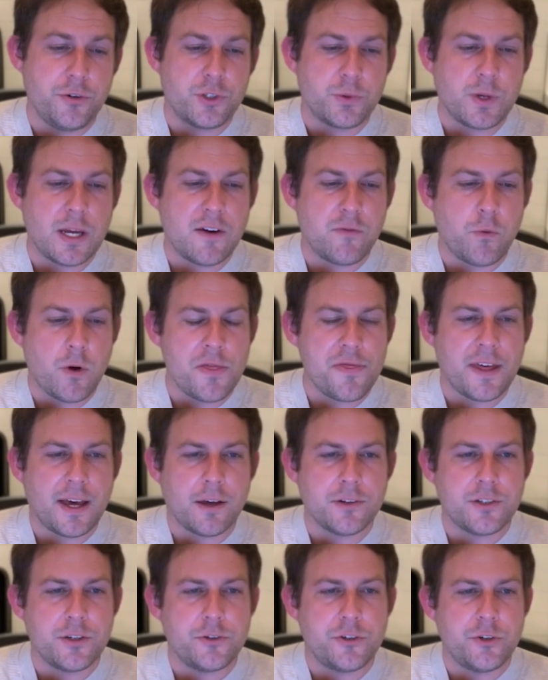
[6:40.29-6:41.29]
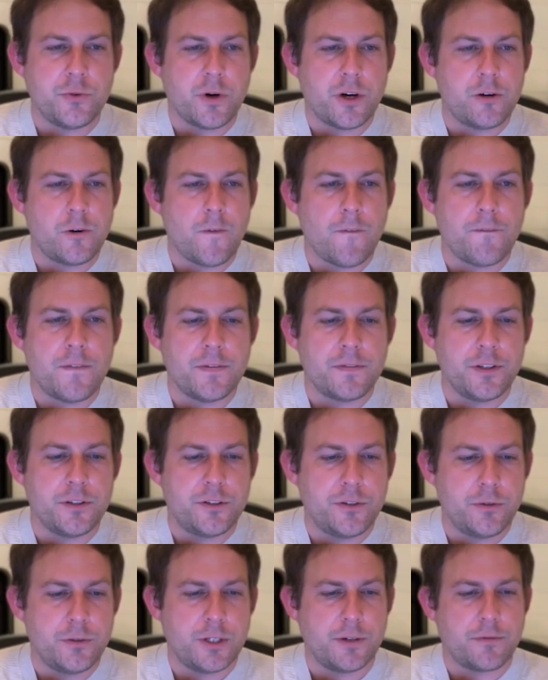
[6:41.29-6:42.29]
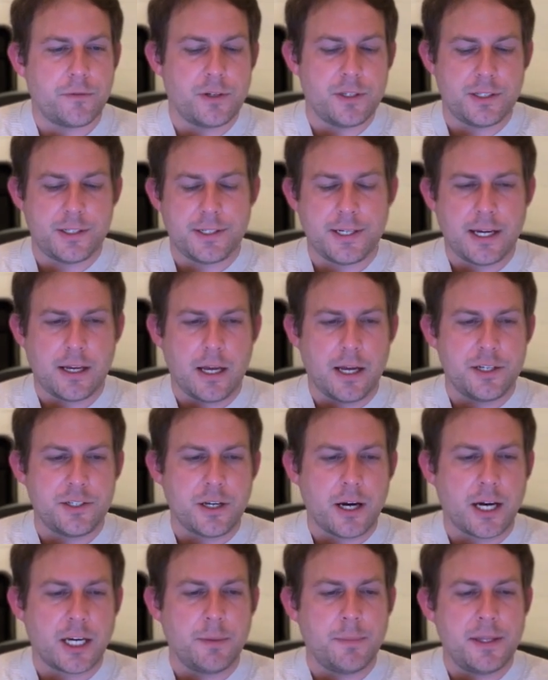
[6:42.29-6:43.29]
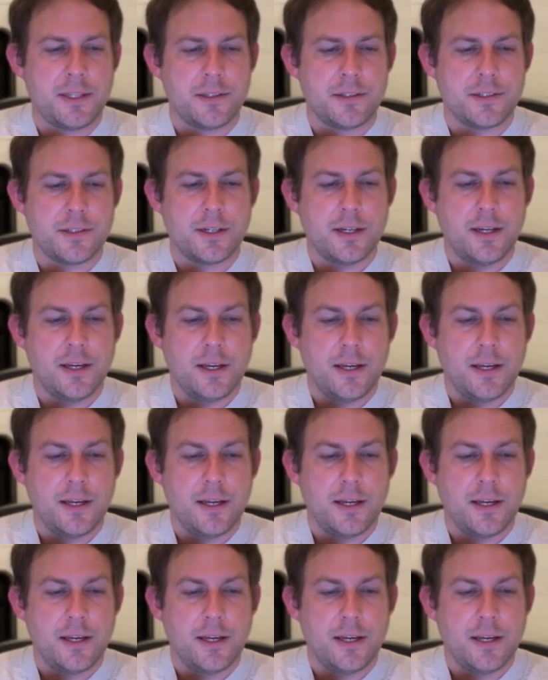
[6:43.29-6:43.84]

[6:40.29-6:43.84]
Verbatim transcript: So we have 1,252 different set, uh, documents.